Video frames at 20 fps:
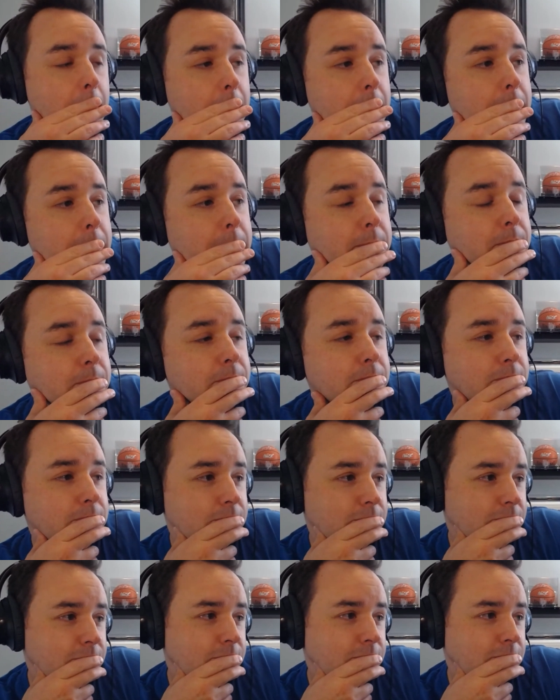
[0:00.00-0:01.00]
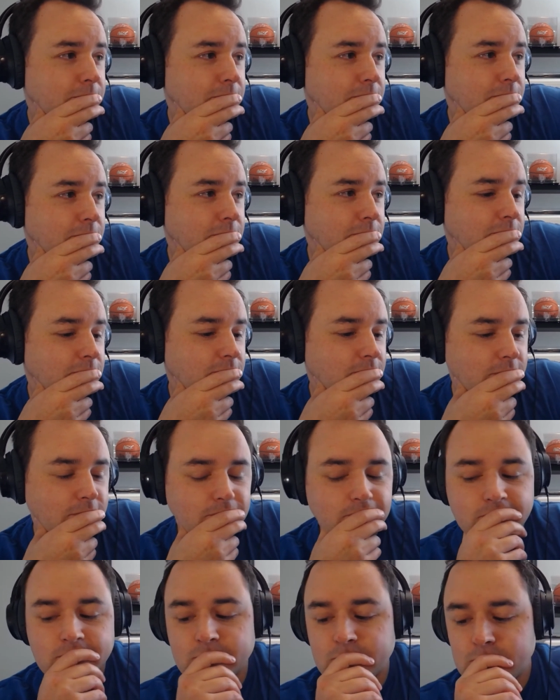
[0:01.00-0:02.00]
Is this the junk
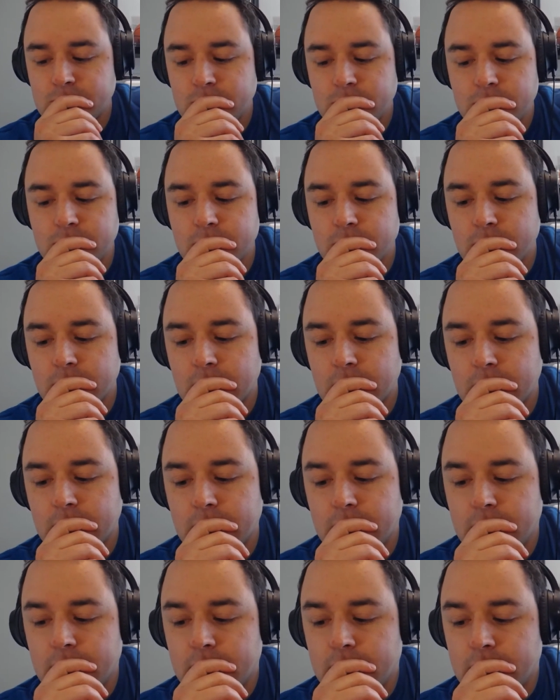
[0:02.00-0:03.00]
wax era?